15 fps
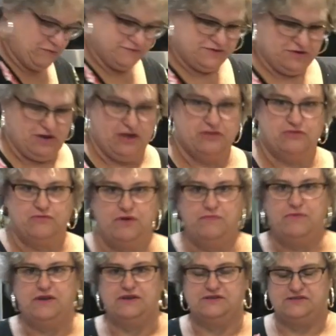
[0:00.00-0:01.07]
we still got 3
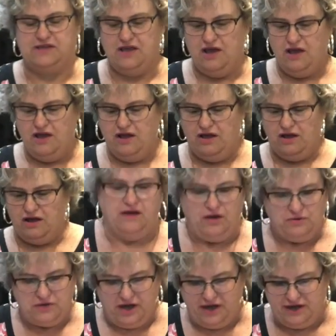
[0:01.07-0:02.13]
minutes.
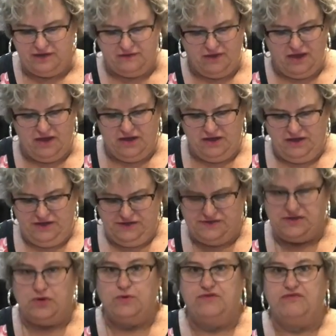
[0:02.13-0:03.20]
Okay,
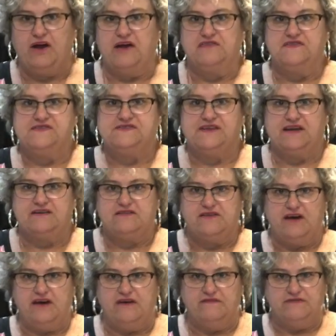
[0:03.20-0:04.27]
so we've got this out of
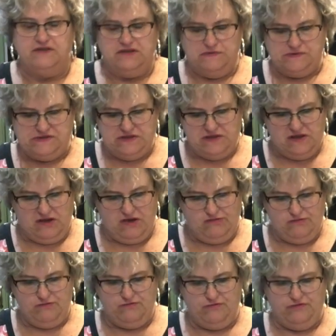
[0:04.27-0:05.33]
the oven. It was in the
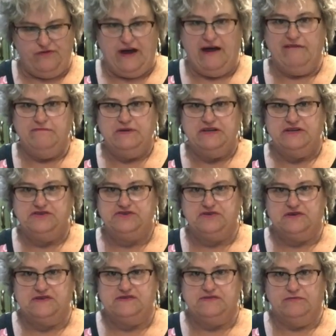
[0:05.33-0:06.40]
oven for 5 minutes. You
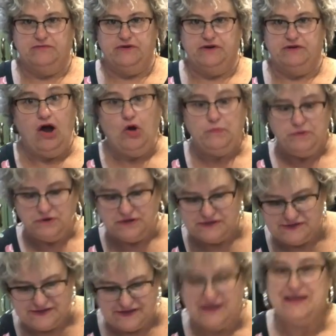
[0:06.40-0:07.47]
can, well, hope you can
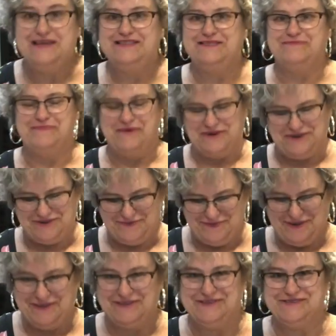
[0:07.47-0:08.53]
see the
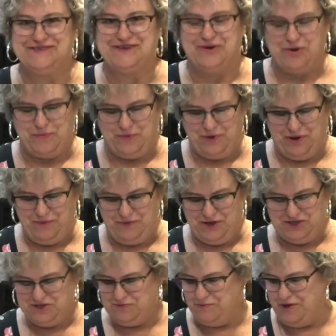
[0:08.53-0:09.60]
marshmallows are pretty
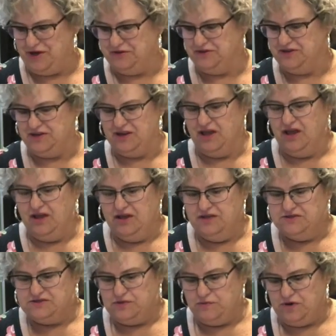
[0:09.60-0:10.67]
much melted.
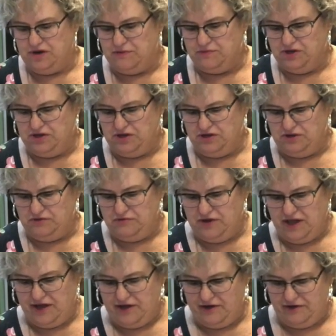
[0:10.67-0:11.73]
So what I'm gonna do
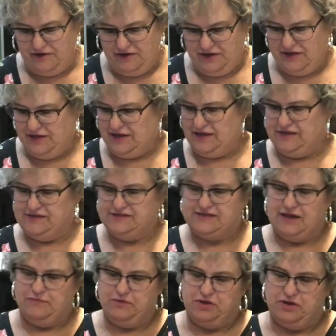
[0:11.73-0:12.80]
now is
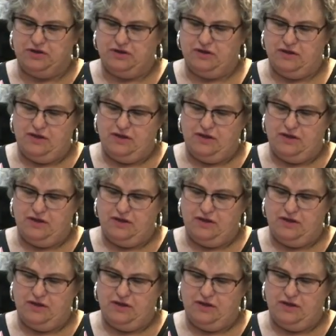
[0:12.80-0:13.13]
I'm gonna